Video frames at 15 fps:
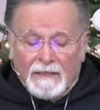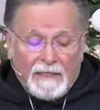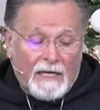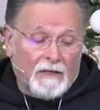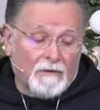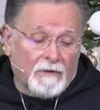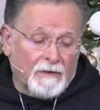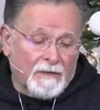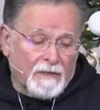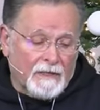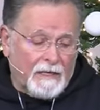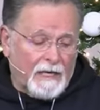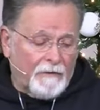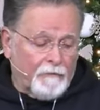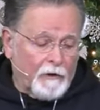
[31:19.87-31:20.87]
Now,
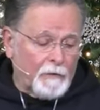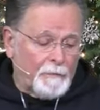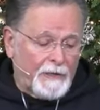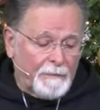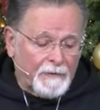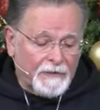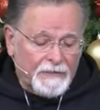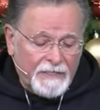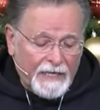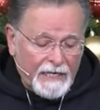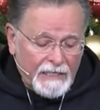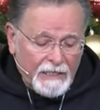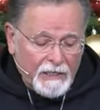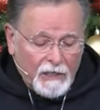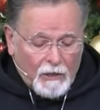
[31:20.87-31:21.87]
I've heard people say,
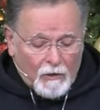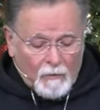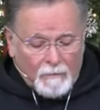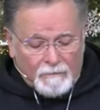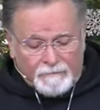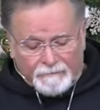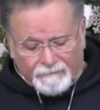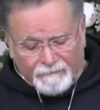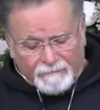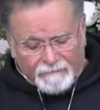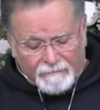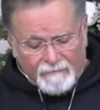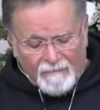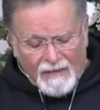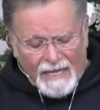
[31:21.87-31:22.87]
you know,
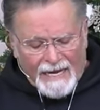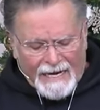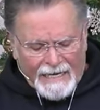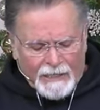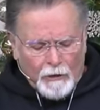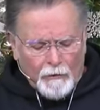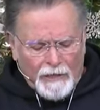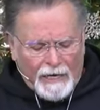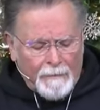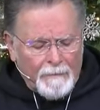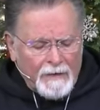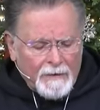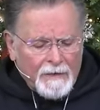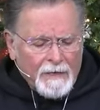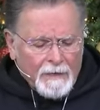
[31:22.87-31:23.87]
I know that
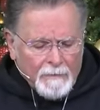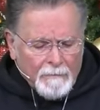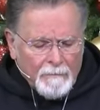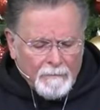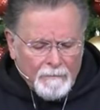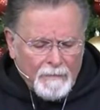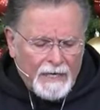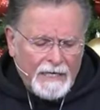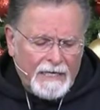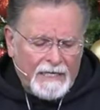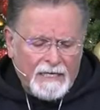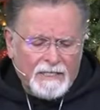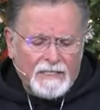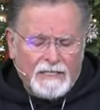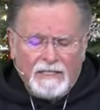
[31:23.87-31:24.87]
money
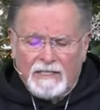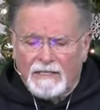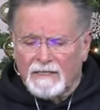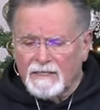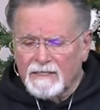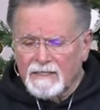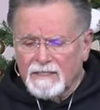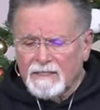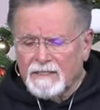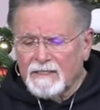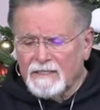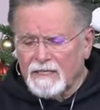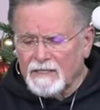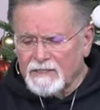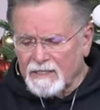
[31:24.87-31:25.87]
doesn't
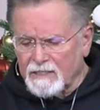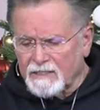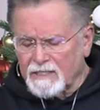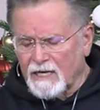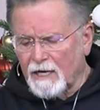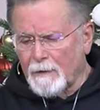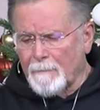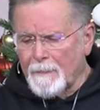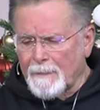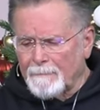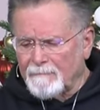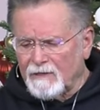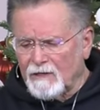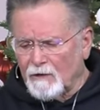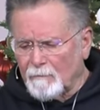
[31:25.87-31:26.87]
doesn't um,
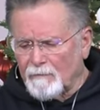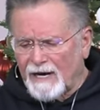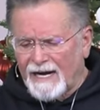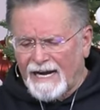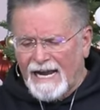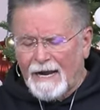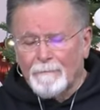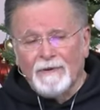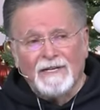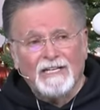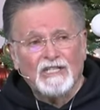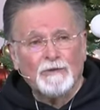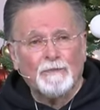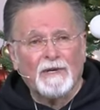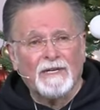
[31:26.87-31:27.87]
you know buy
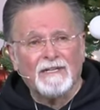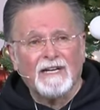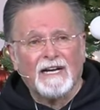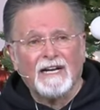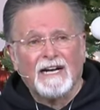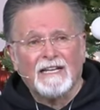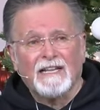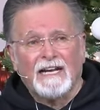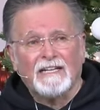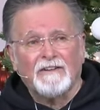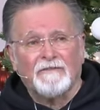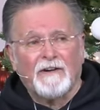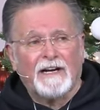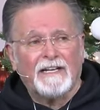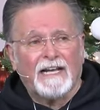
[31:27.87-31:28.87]
happiness, but I'd like
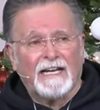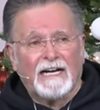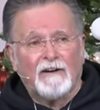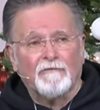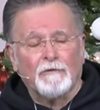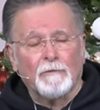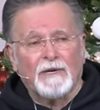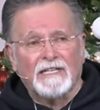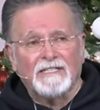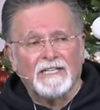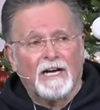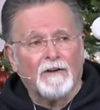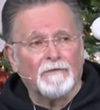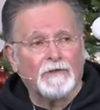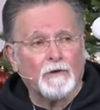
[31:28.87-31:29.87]
to find that out for
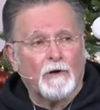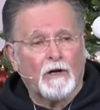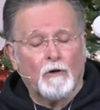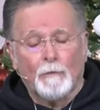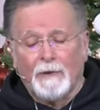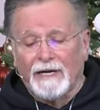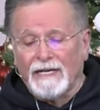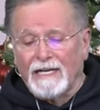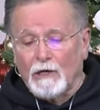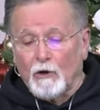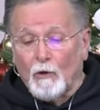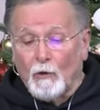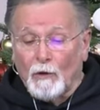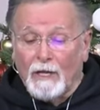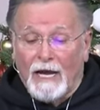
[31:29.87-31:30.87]
myself. So I hope I get a
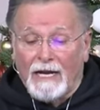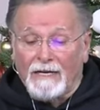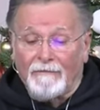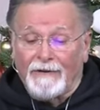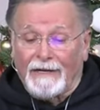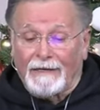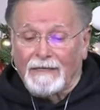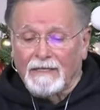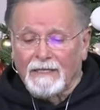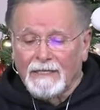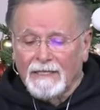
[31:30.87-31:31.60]
whole lot of it